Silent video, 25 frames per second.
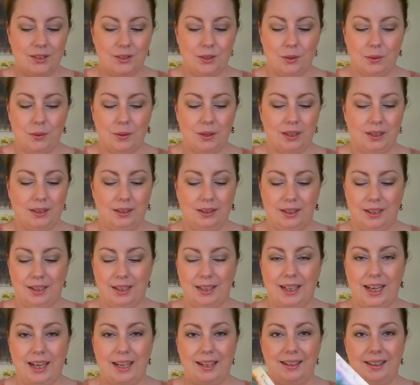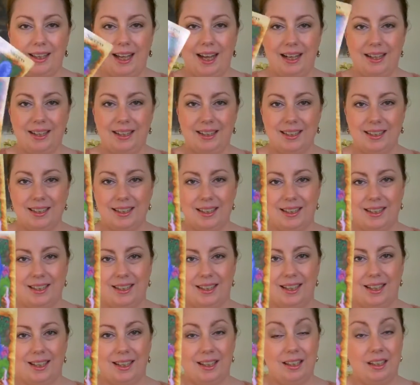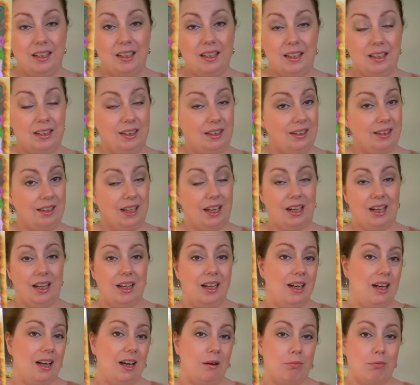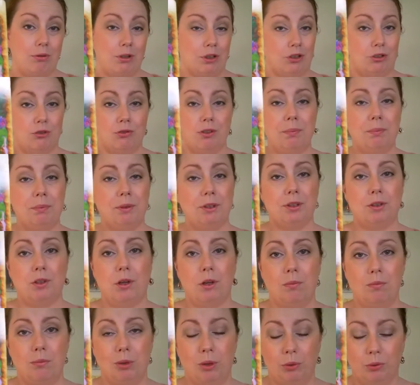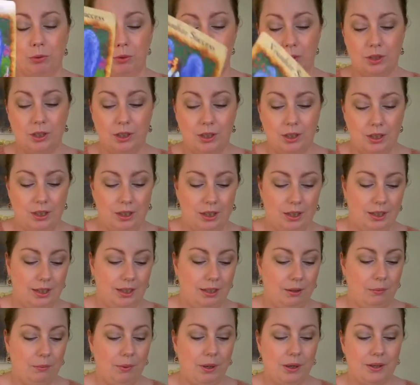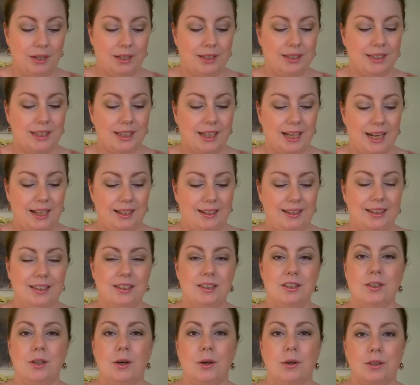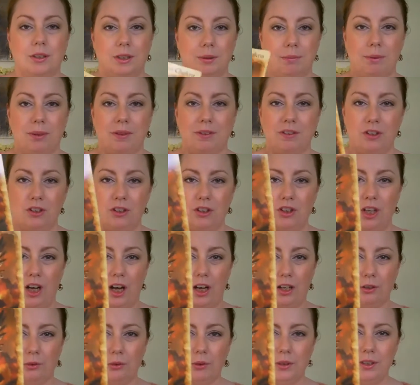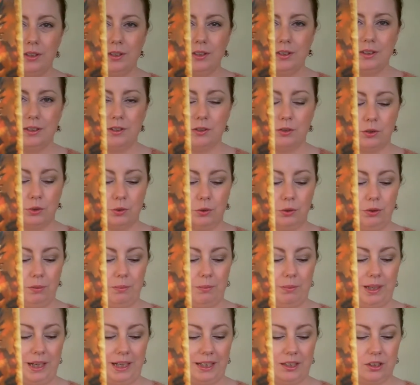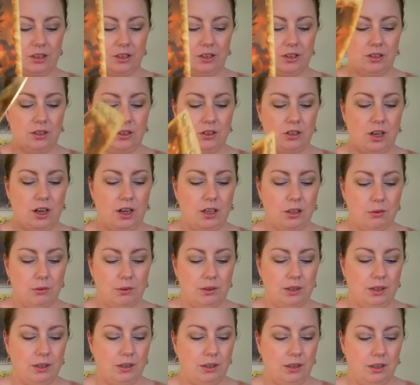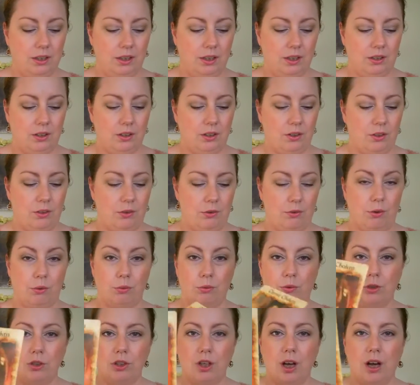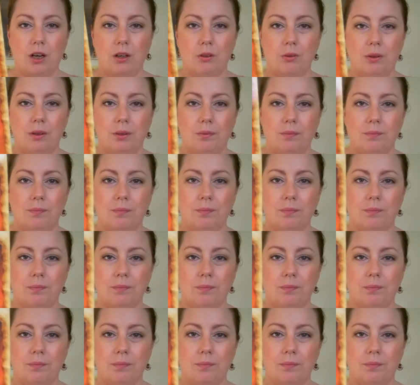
so again, that is a prescription almost, whereas again this talks about the chakras, the solar plexus chakra, the throat chakra.